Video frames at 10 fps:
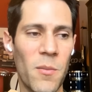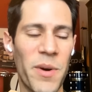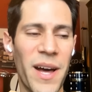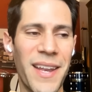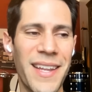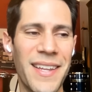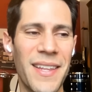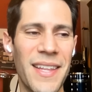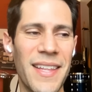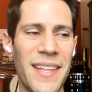But
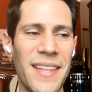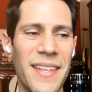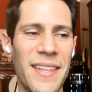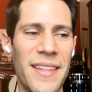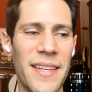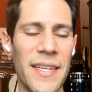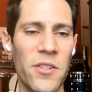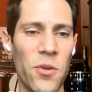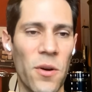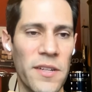
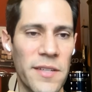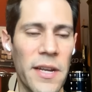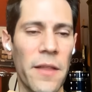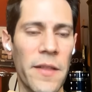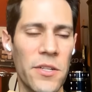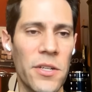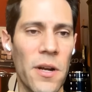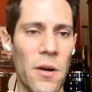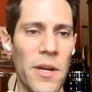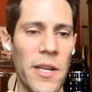Jordy said, I think you should
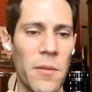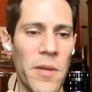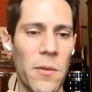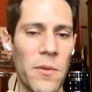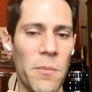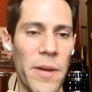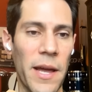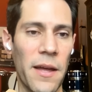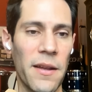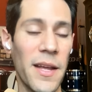go in and meet with the
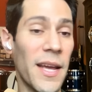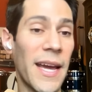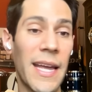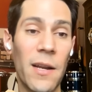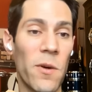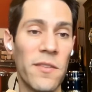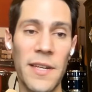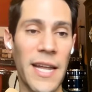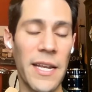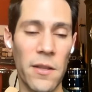band. And it
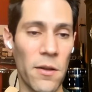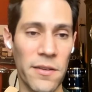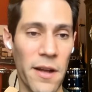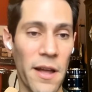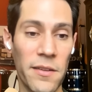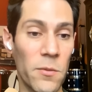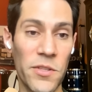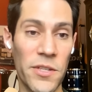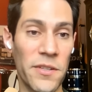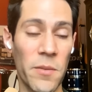wasn't any of those guys. It
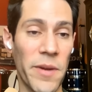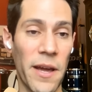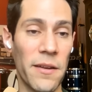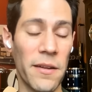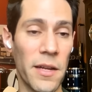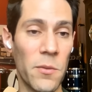was just the band.